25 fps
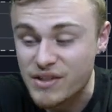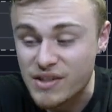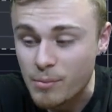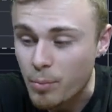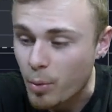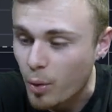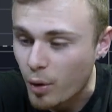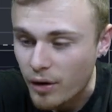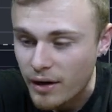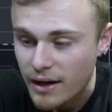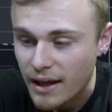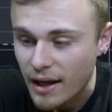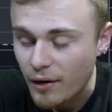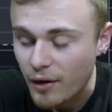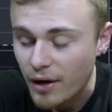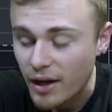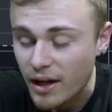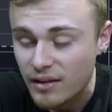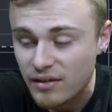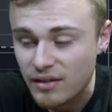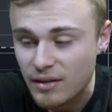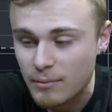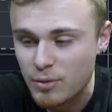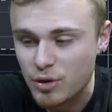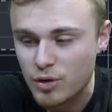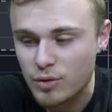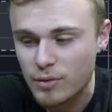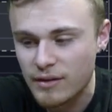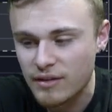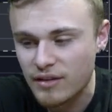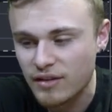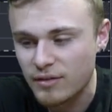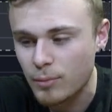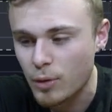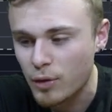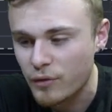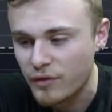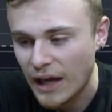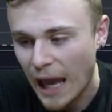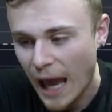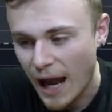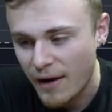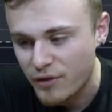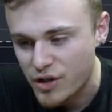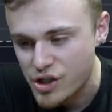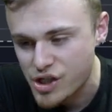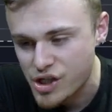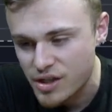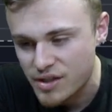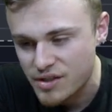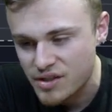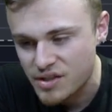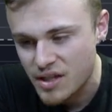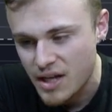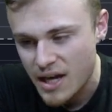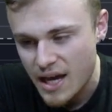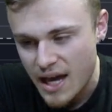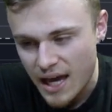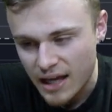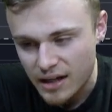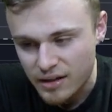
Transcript: support areas in between these moving averages.